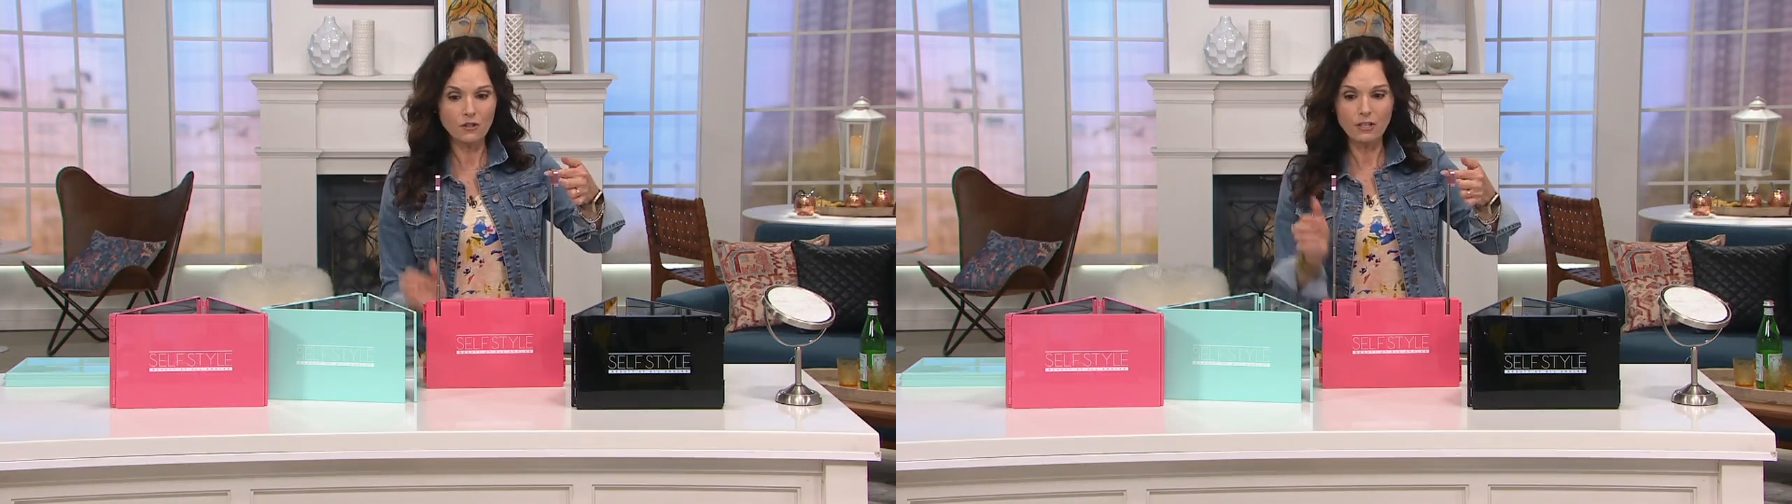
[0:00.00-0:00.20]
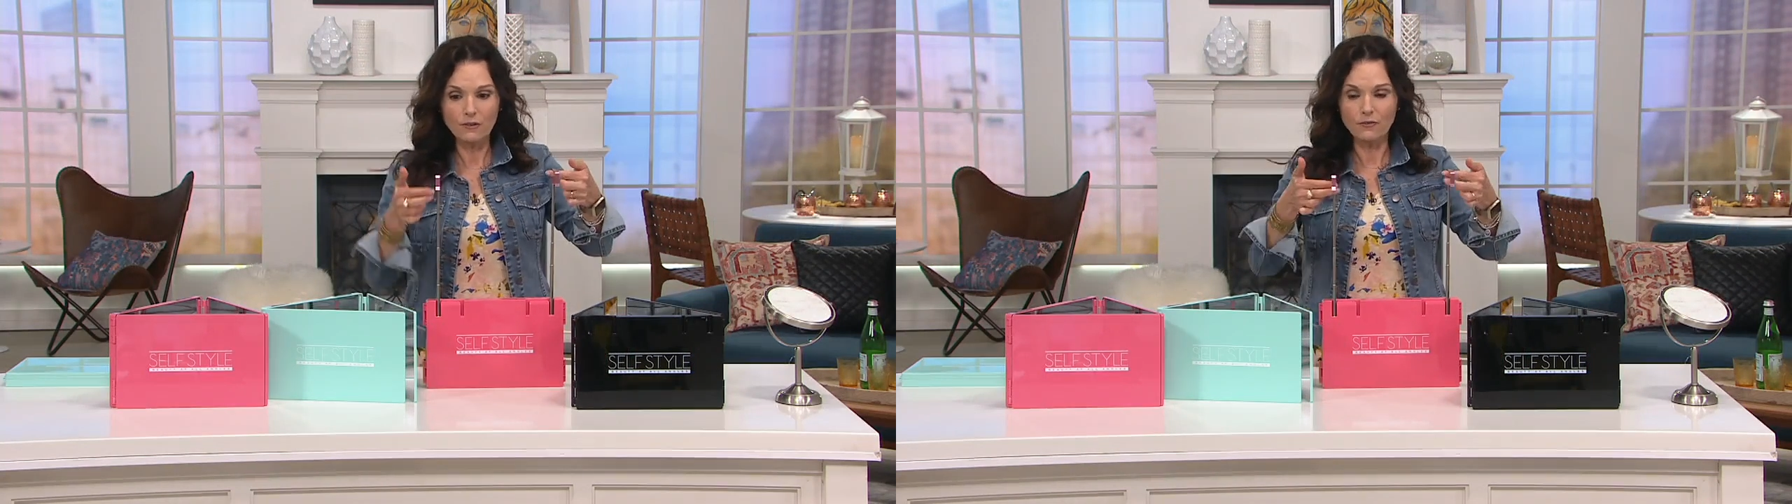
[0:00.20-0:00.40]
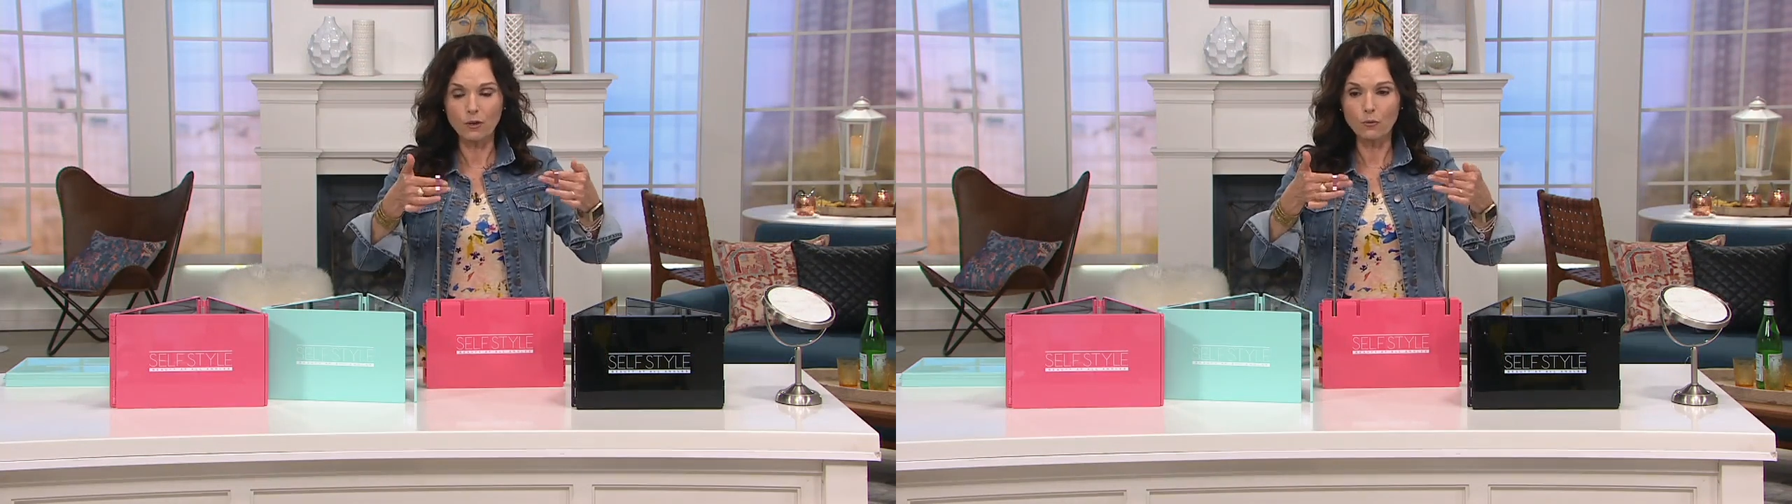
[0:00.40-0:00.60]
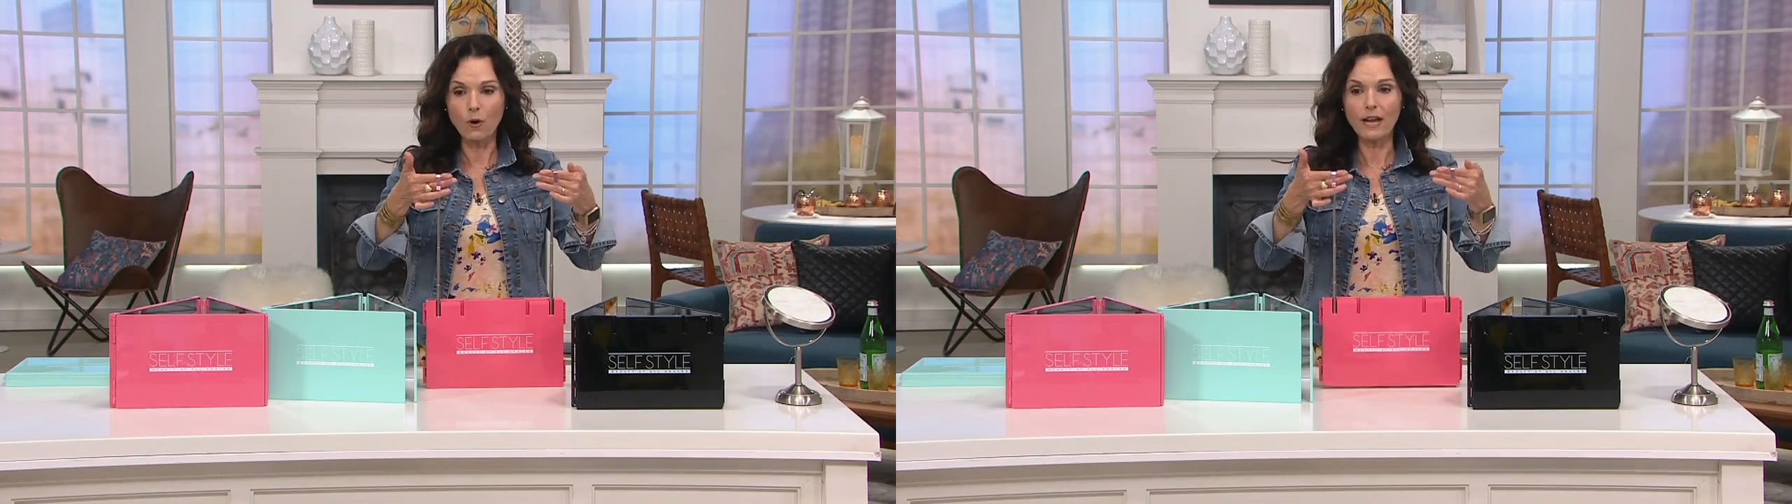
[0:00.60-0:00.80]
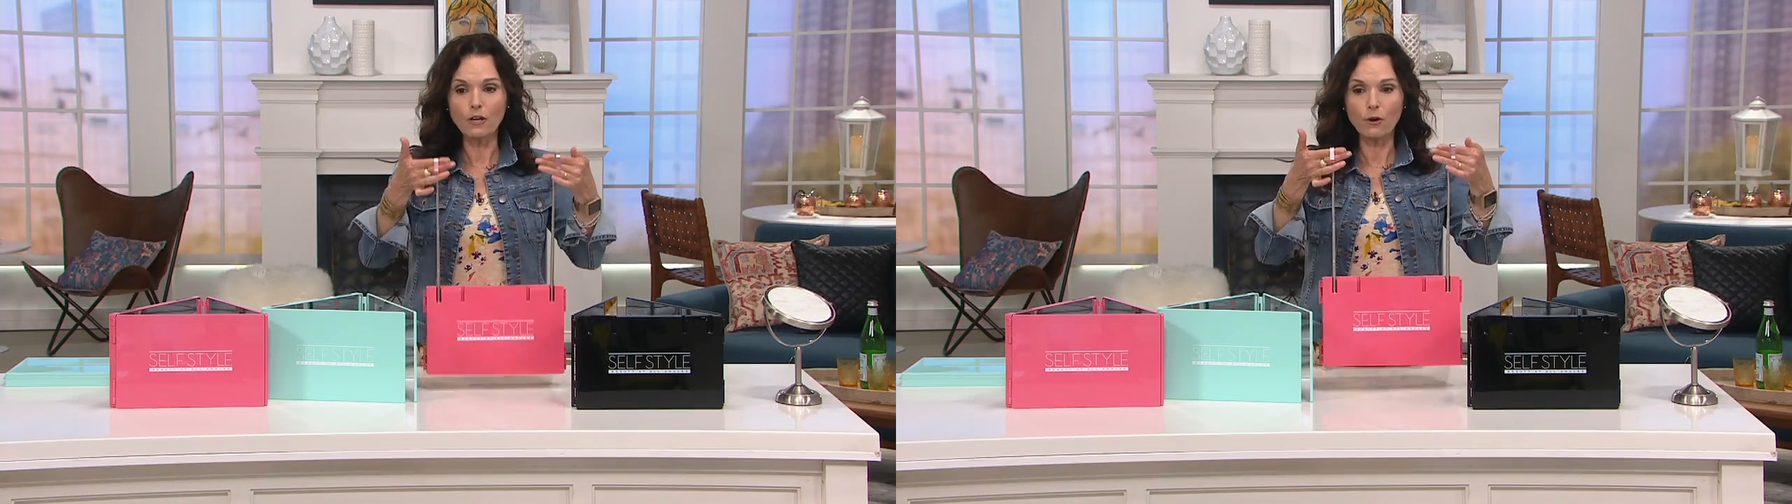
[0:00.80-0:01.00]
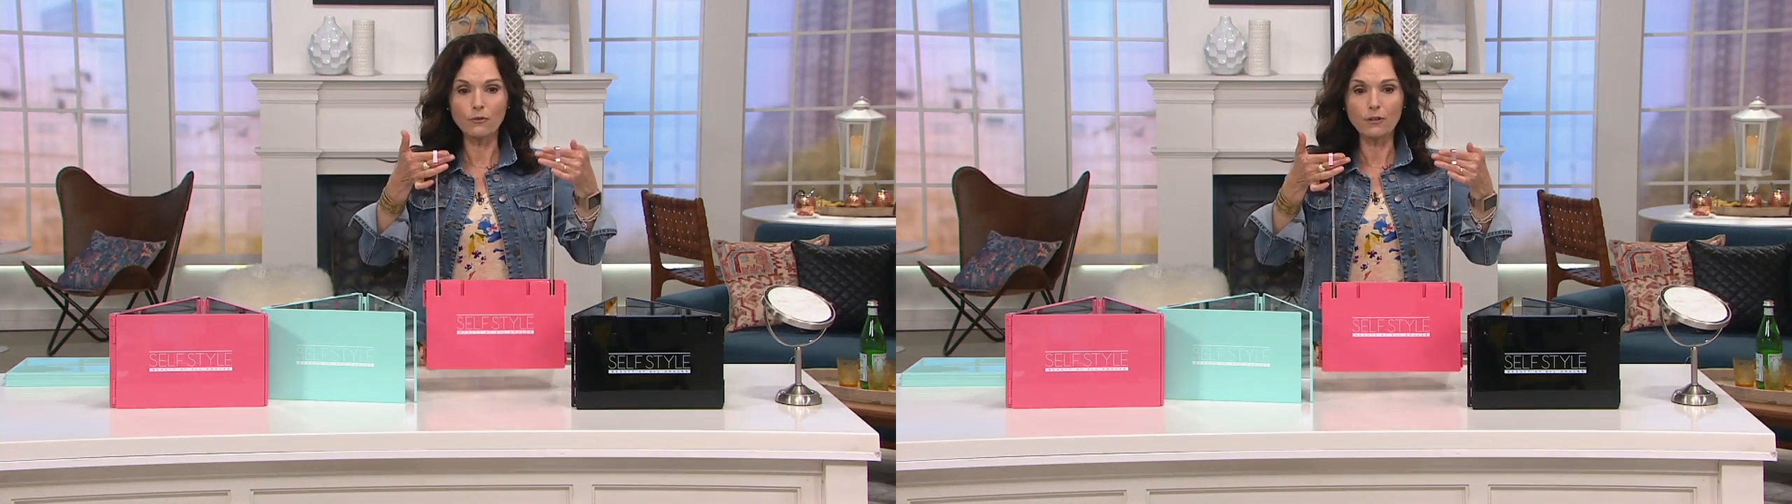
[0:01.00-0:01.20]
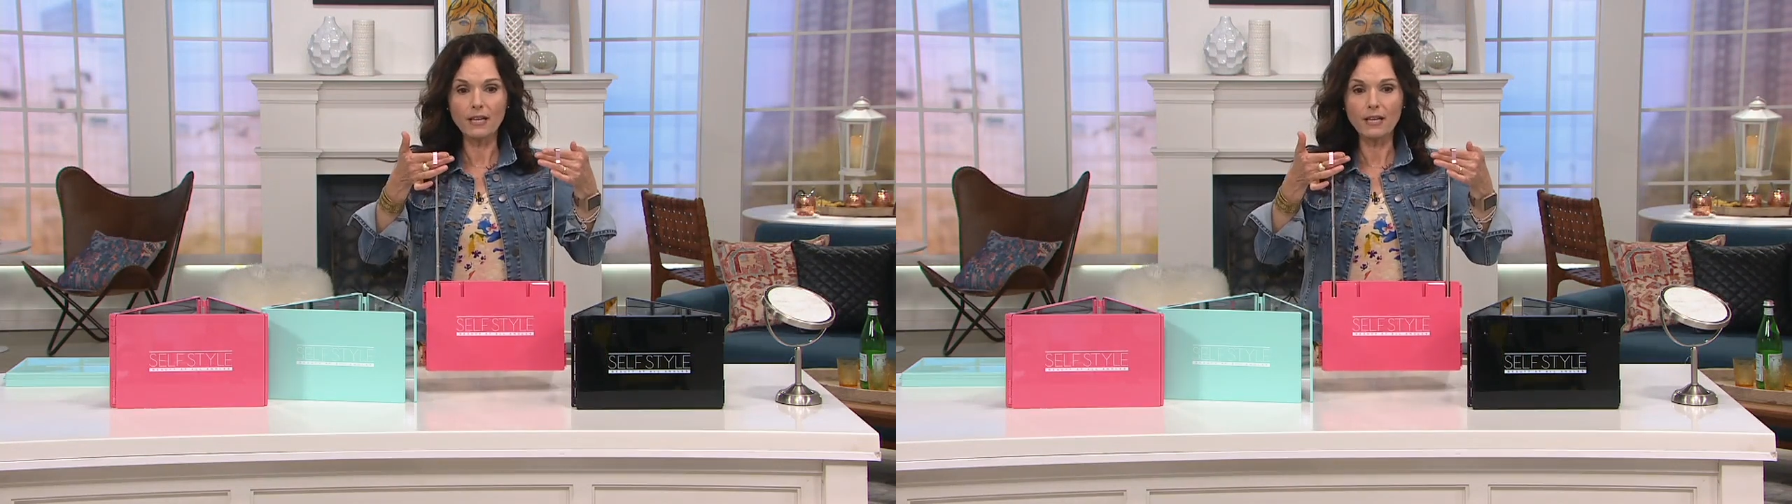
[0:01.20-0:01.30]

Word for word: are gonna fit right over